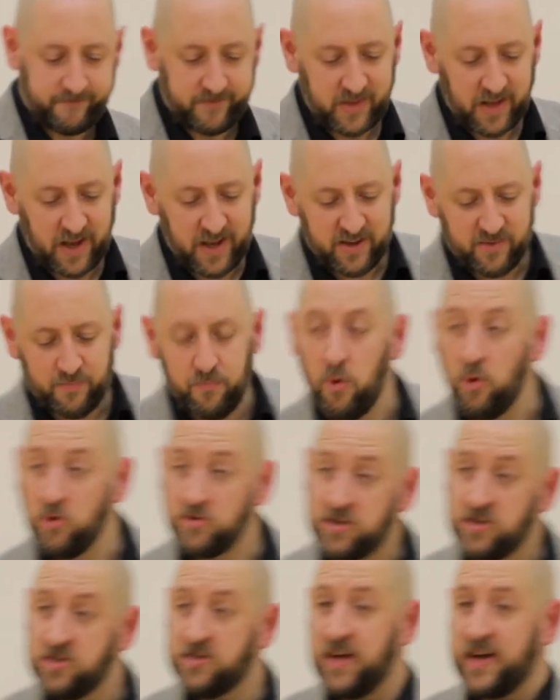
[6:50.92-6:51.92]
is
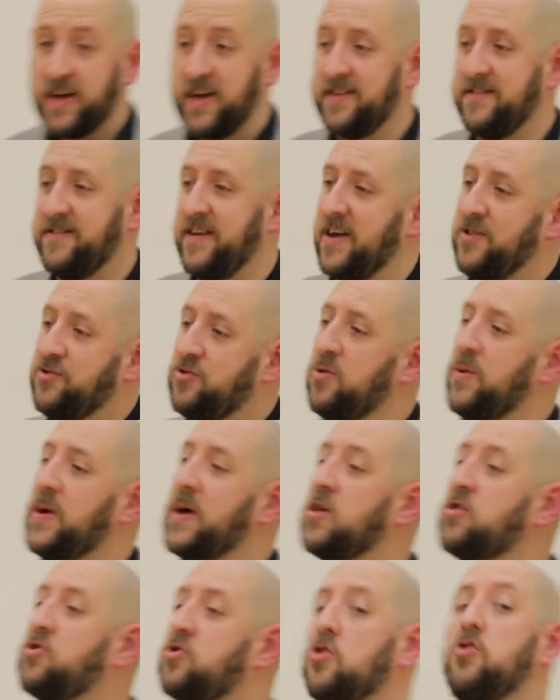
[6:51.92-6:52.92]
Moses, like I said,
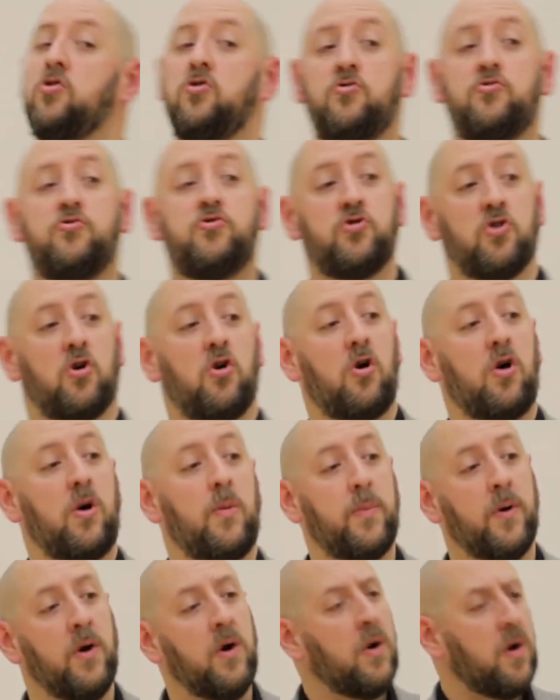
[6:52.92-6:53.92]
doing a good
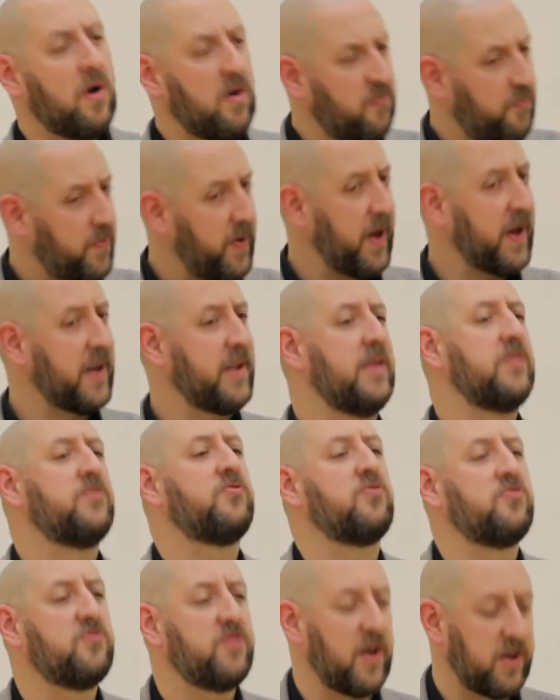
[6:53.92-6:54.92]
job of being an
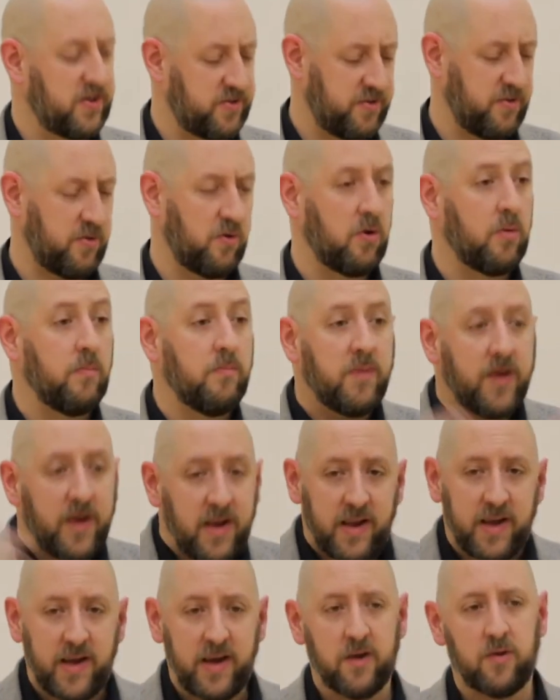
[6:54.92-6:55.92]
intercessor or
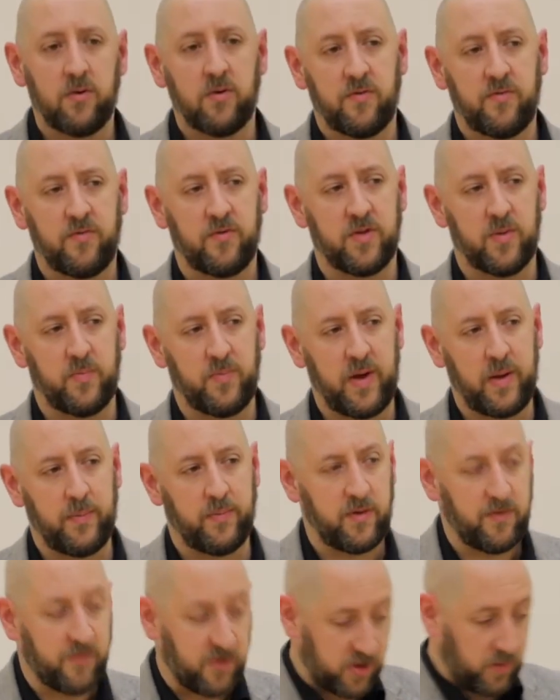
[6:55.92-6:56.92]
mediator for the
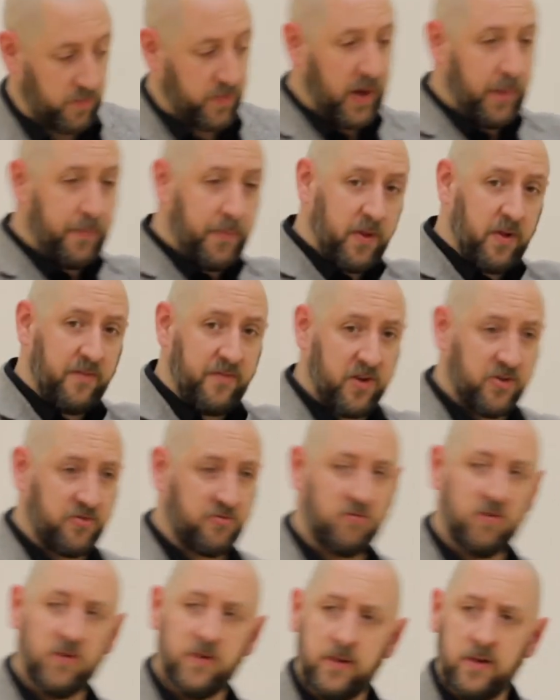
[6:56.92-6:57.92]
people. You've got the people of
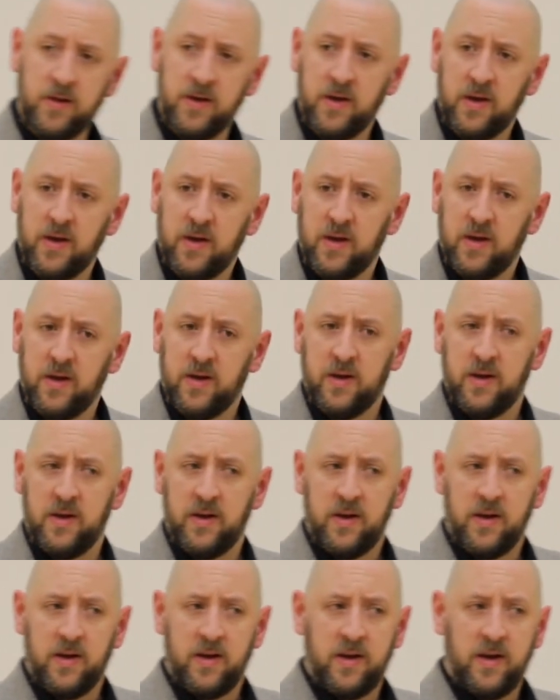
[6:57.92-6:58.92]
Israel,
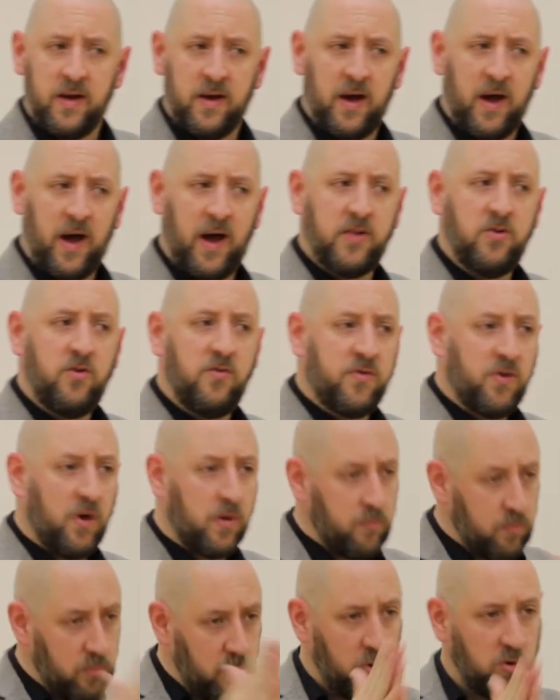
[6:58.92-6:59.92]
and you've
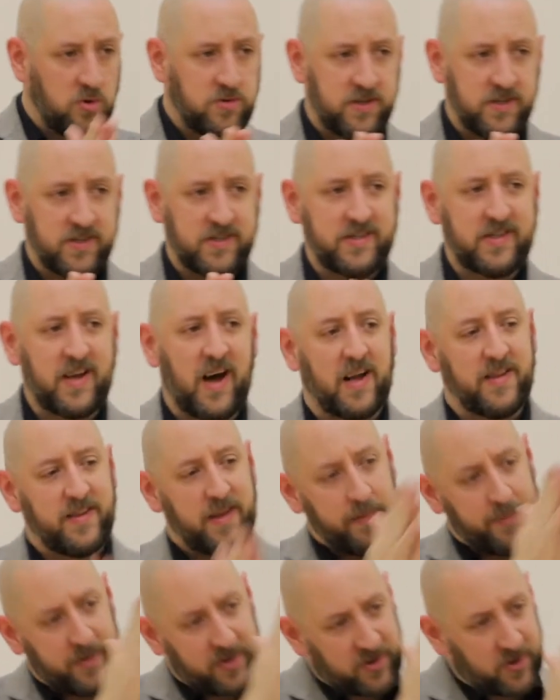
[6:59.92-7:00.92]
got Moses
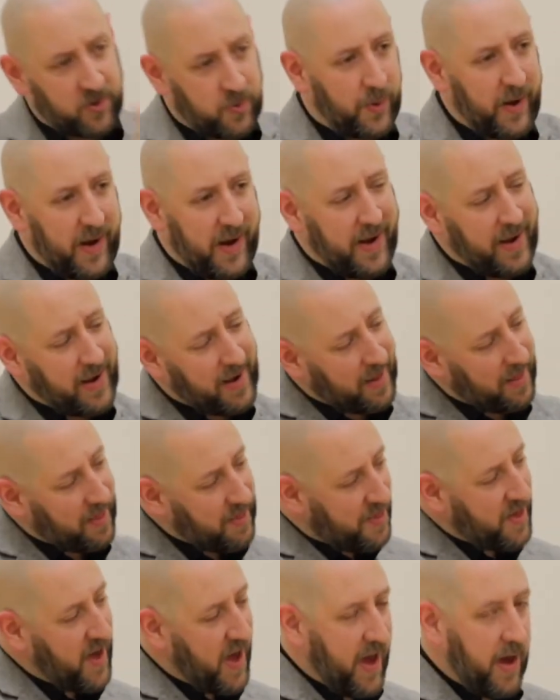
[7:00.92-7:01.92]
standing
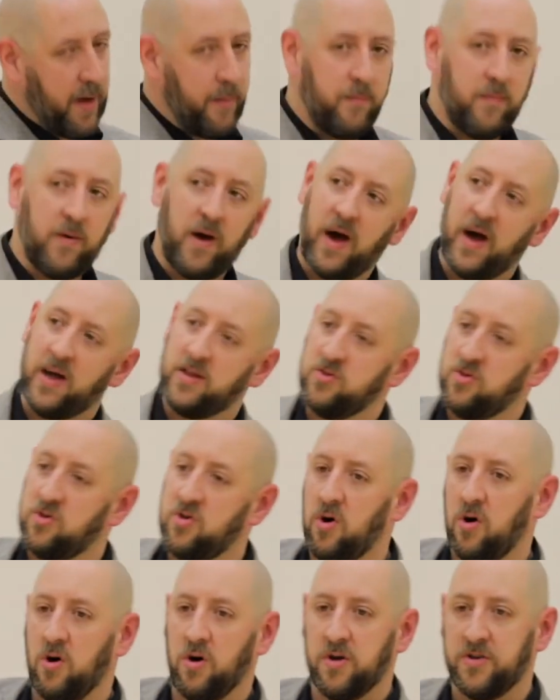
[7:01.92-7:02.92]
between them and
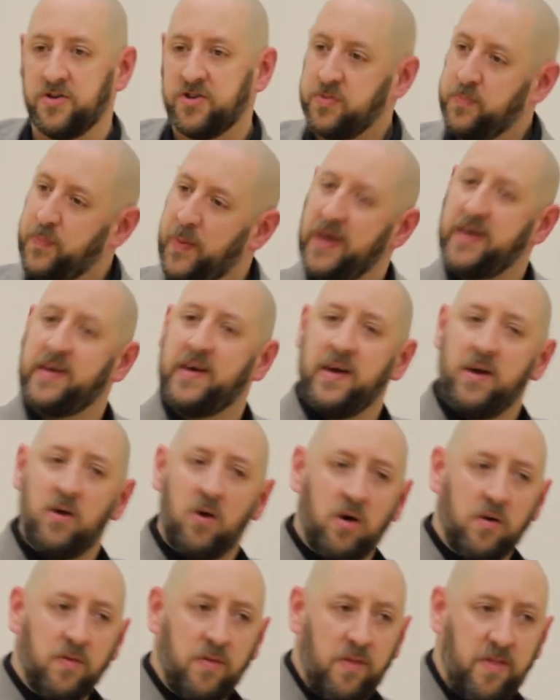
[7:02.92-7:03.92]
God, speaking
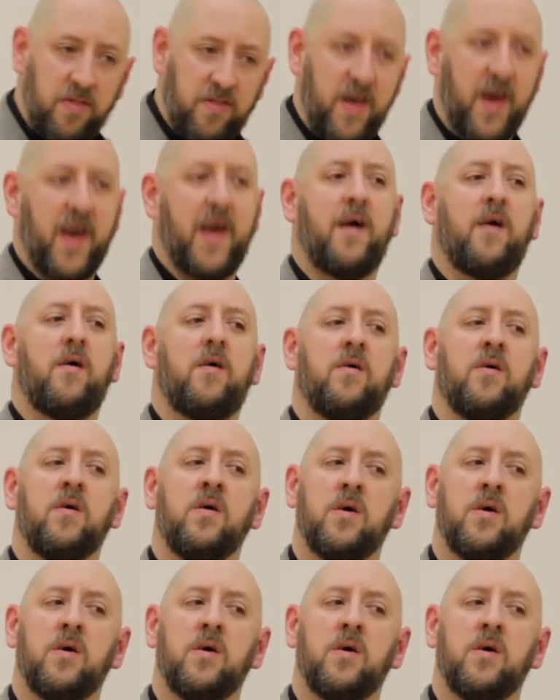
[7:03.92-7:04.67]
on their